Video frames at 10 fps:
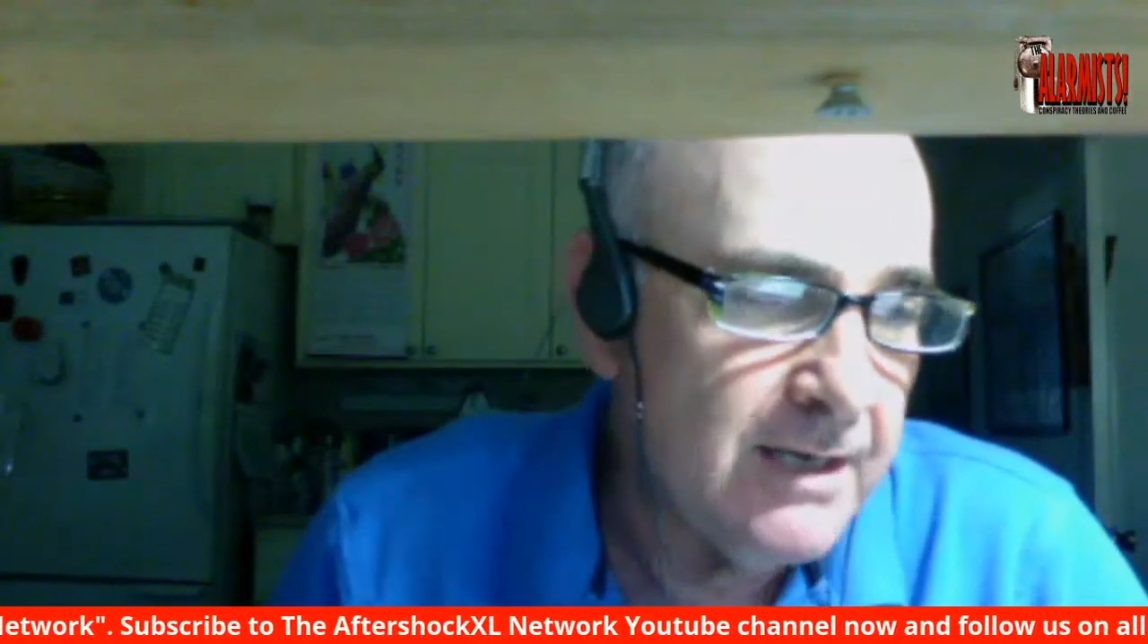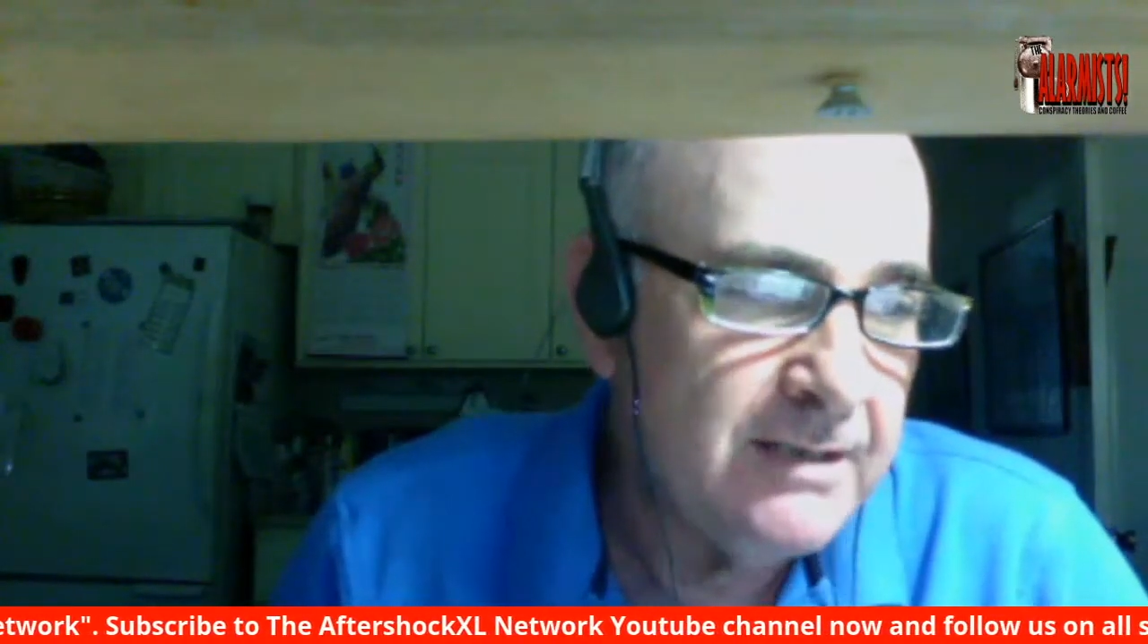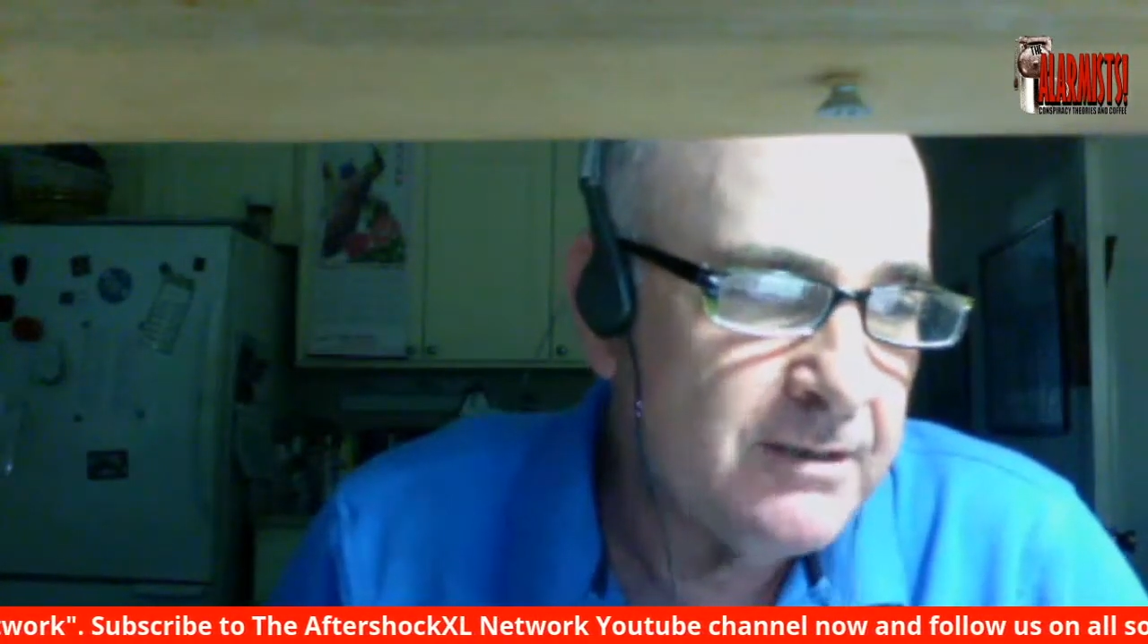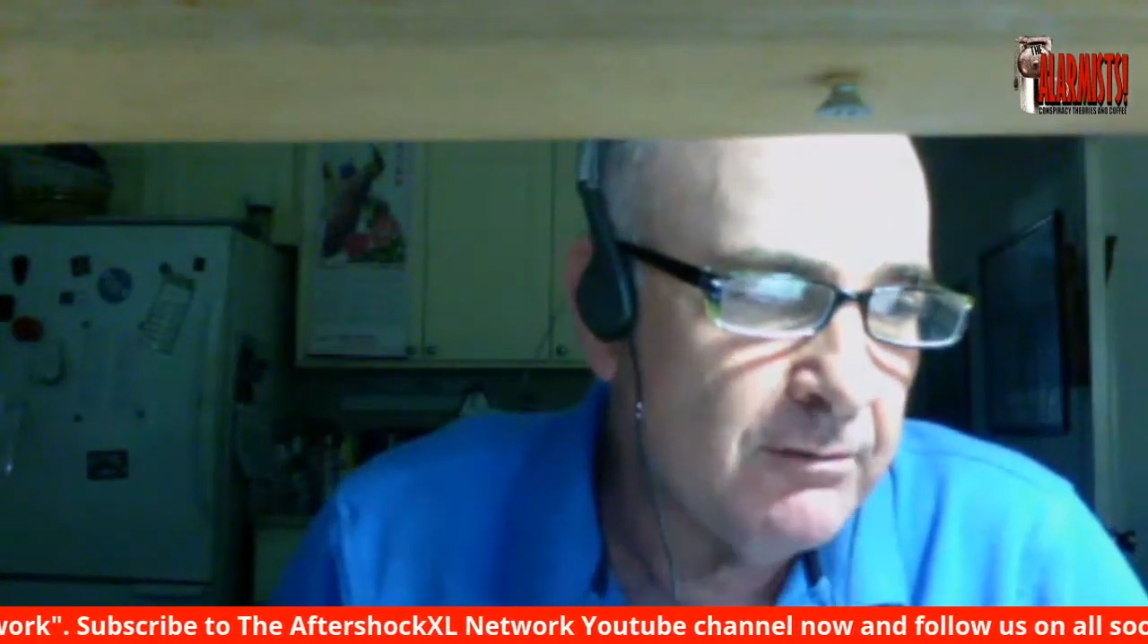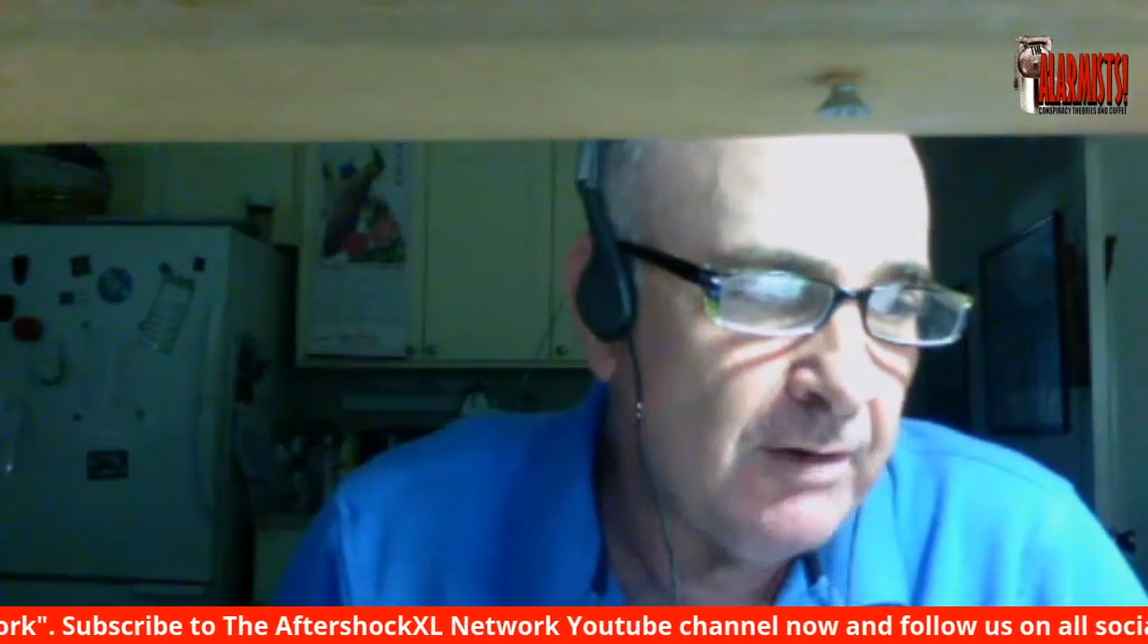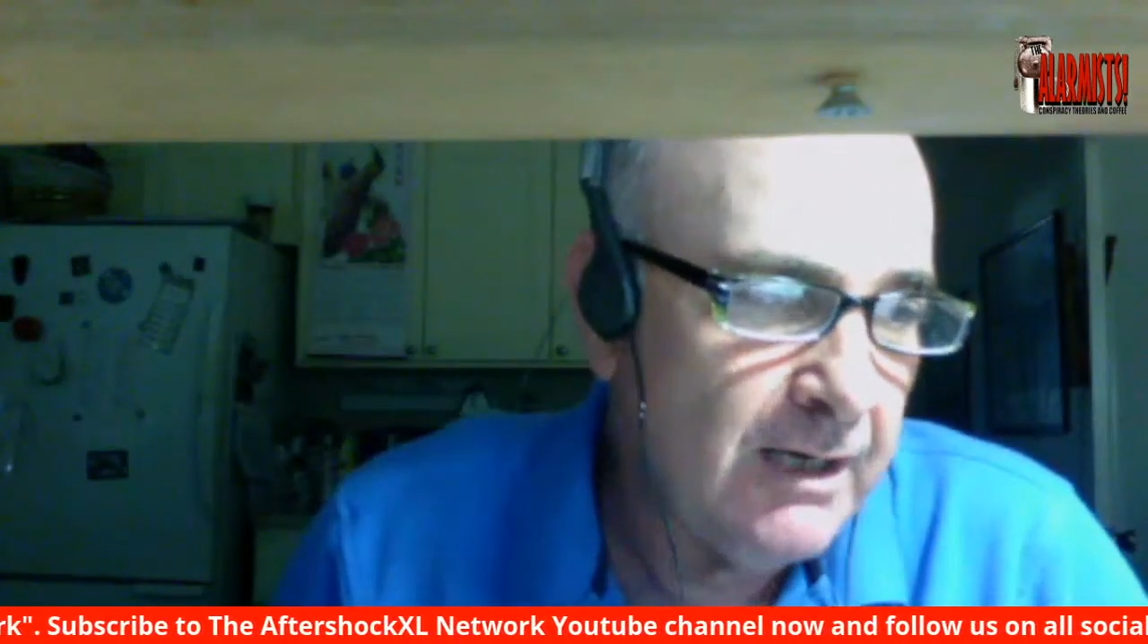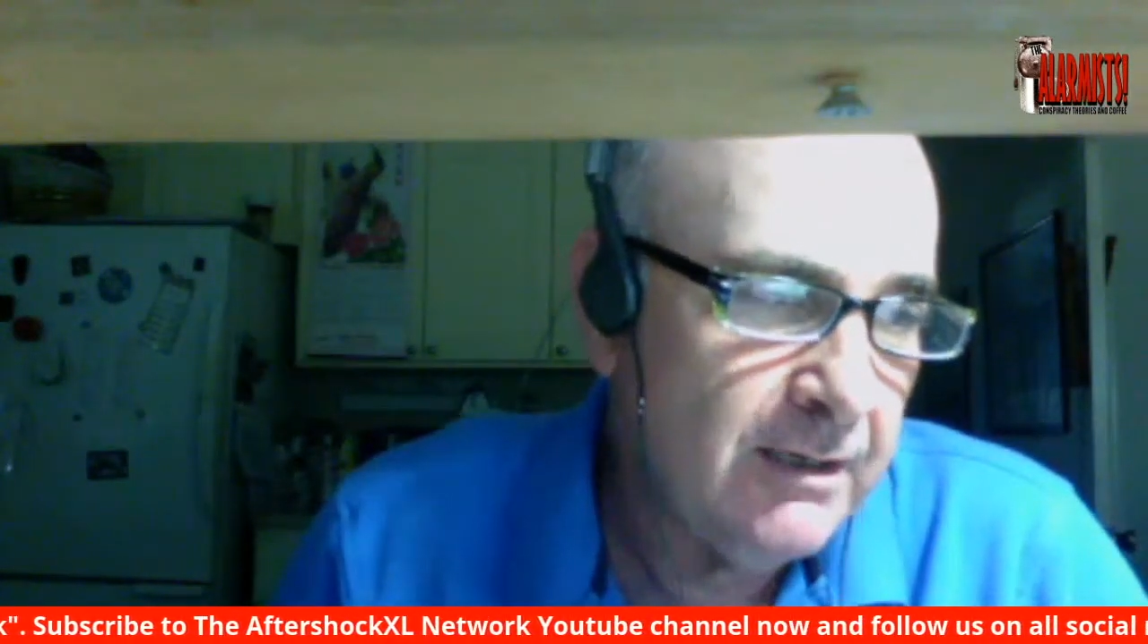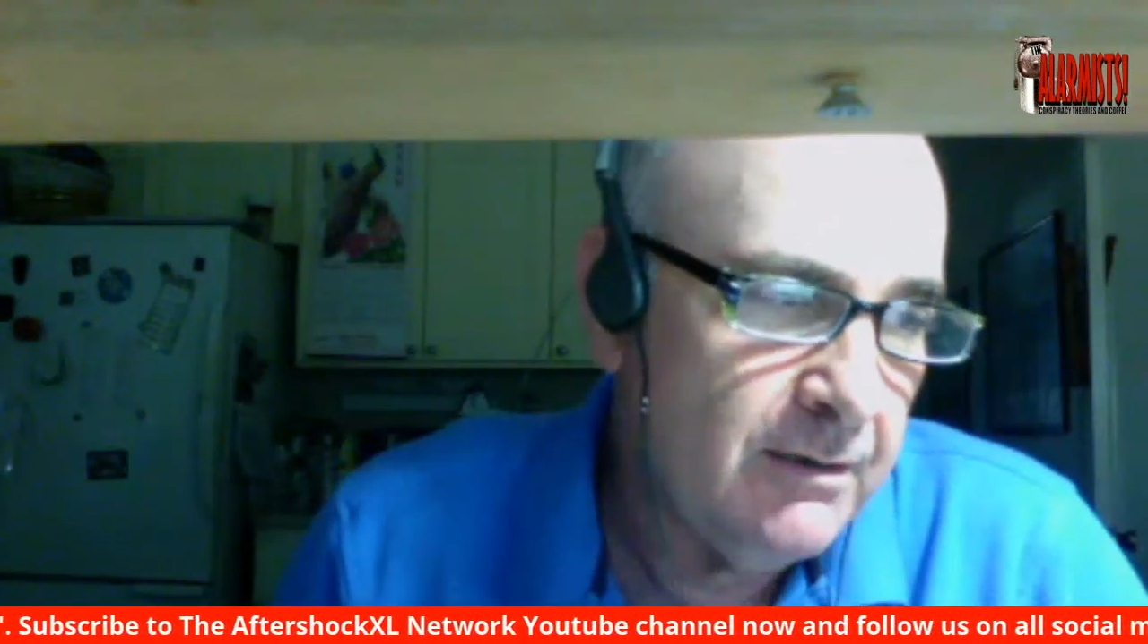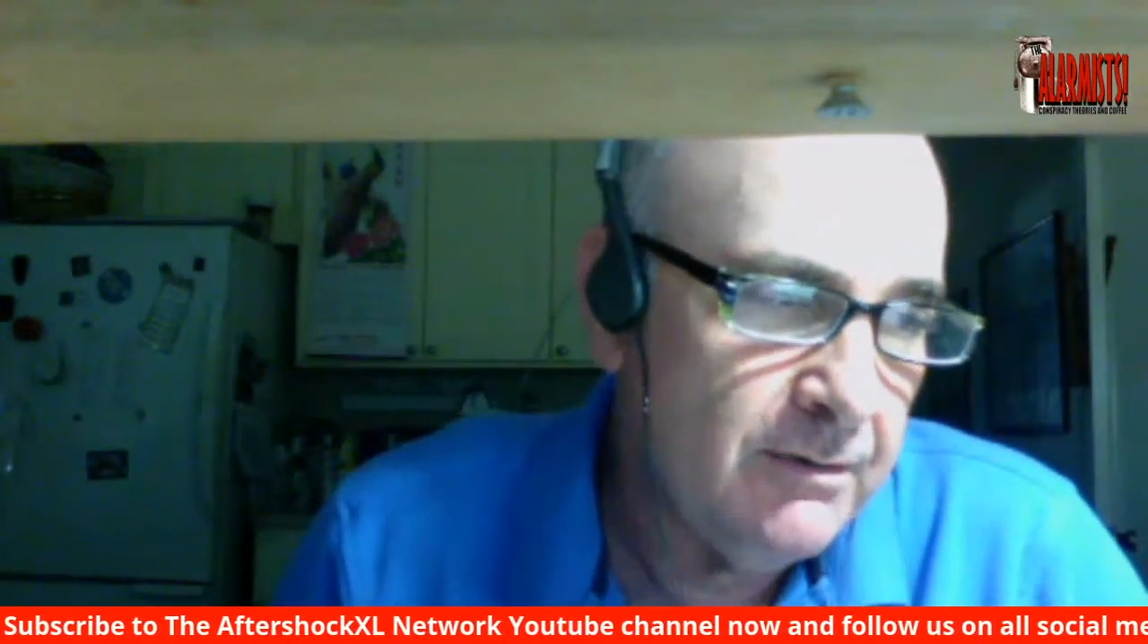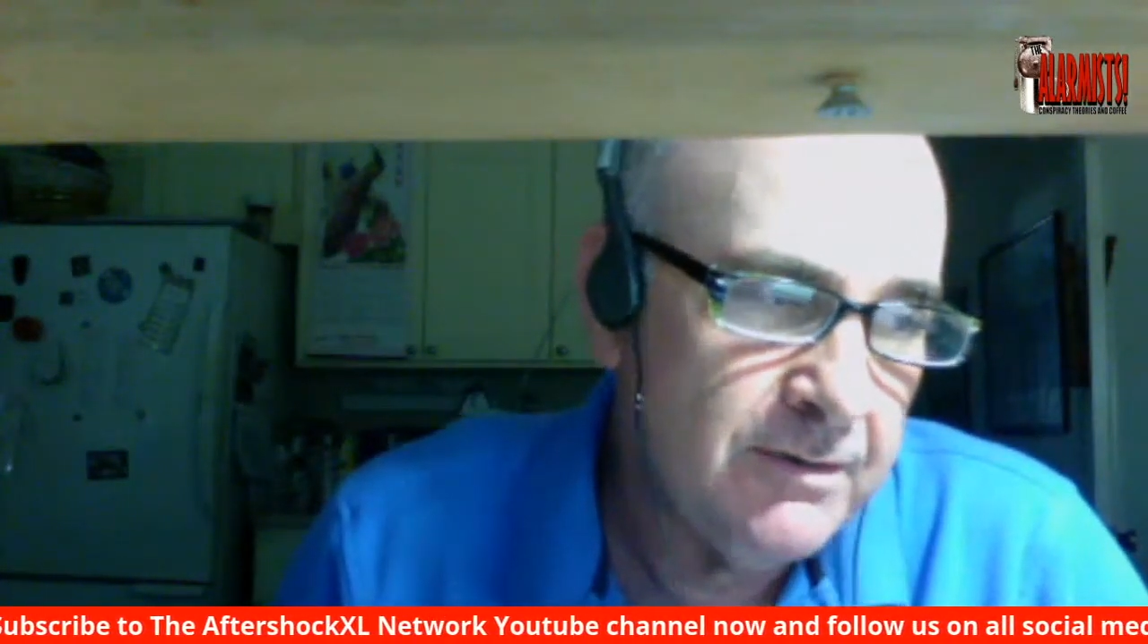great news.